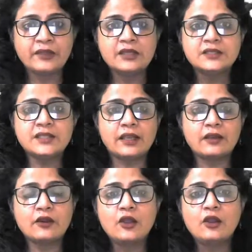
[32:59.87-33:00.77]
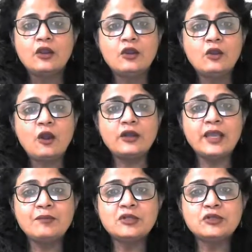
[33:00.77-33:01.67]
Second, not
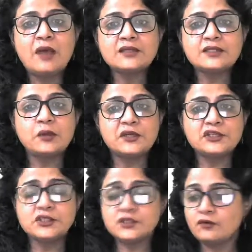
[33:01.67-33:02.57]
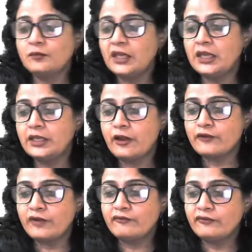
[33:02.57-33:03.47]
able to answer questions from the area
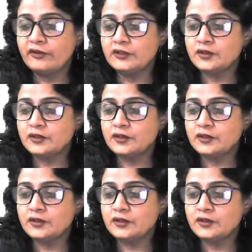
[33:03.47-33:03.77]
of comfort. So